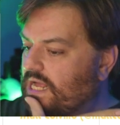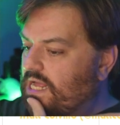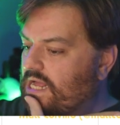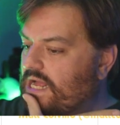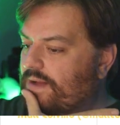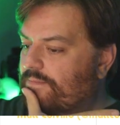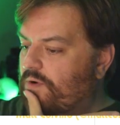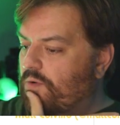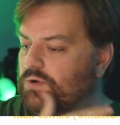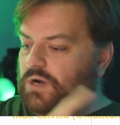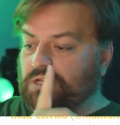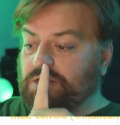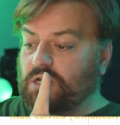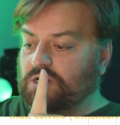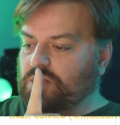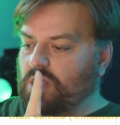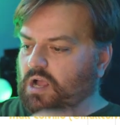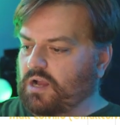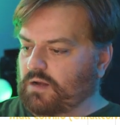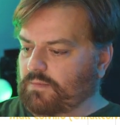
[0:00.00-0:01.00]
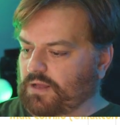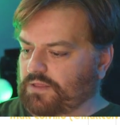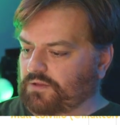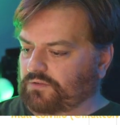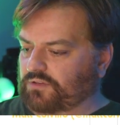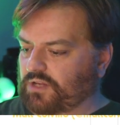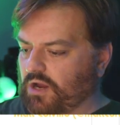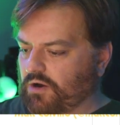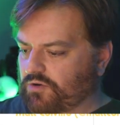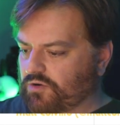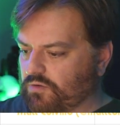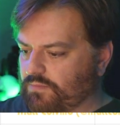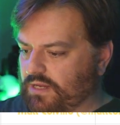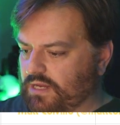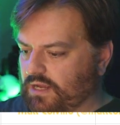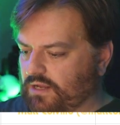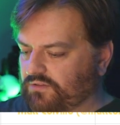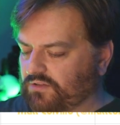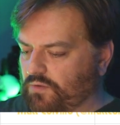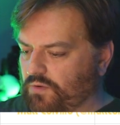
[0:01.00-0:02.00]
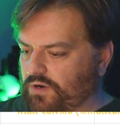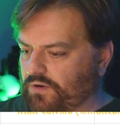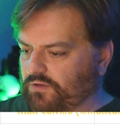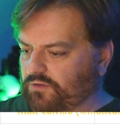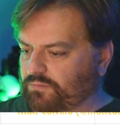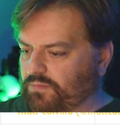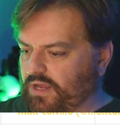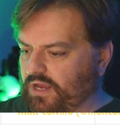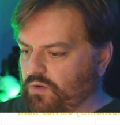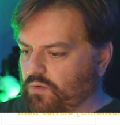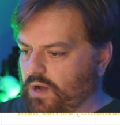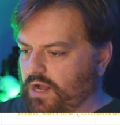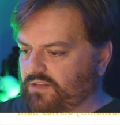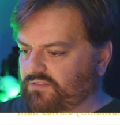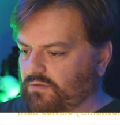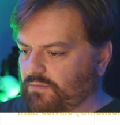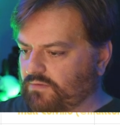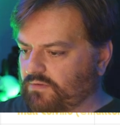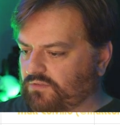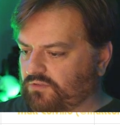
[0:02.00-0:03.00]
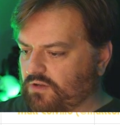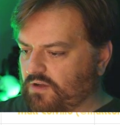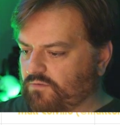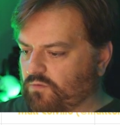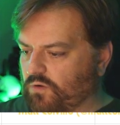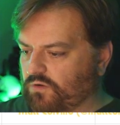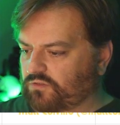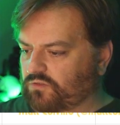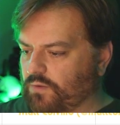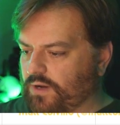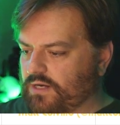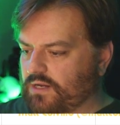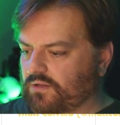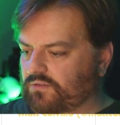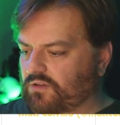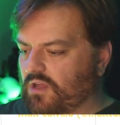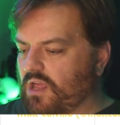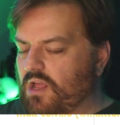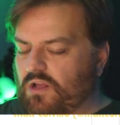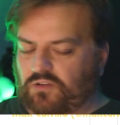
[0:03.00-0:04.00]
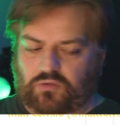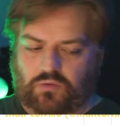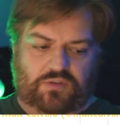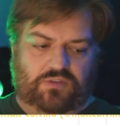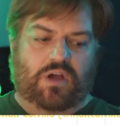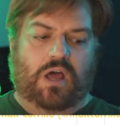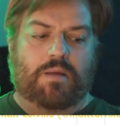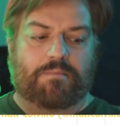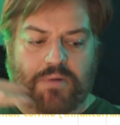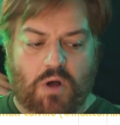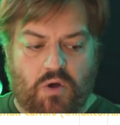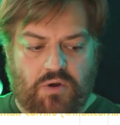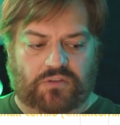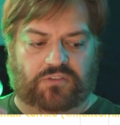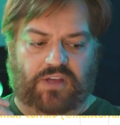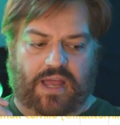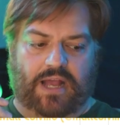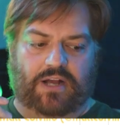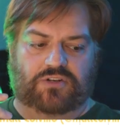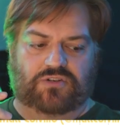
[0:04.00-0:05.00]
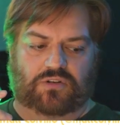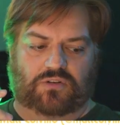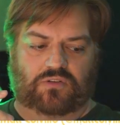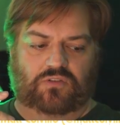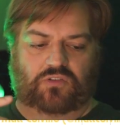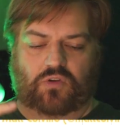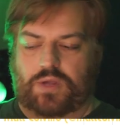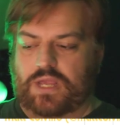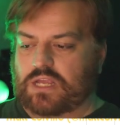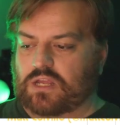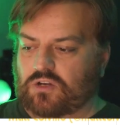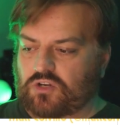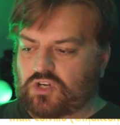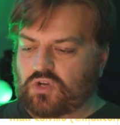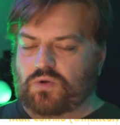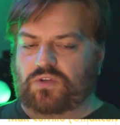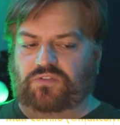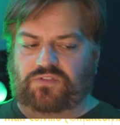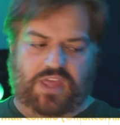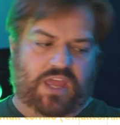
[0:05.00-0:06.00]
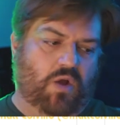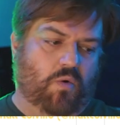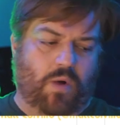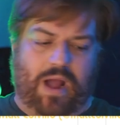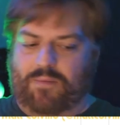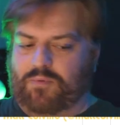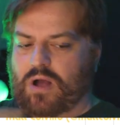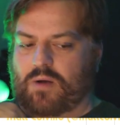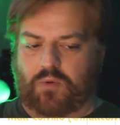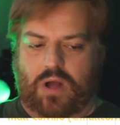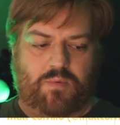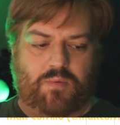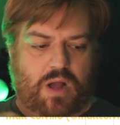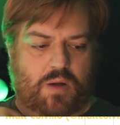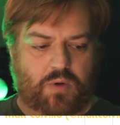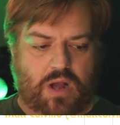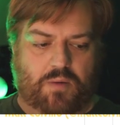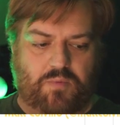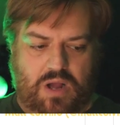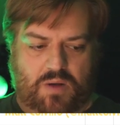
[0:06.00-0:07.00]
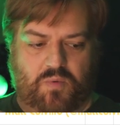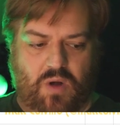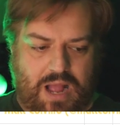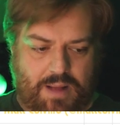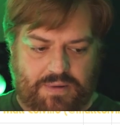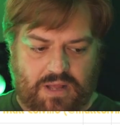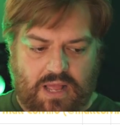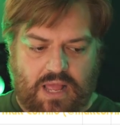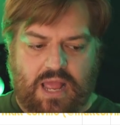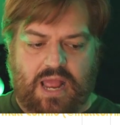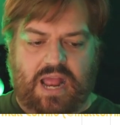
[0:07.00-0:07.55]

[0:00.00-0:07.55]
But we're not done talking about this character because I want to explain why some of his stuff works the way it does. So he's got a bonus action. So he can do his thing, whap, whap, whap, whap, whap, whap, whap.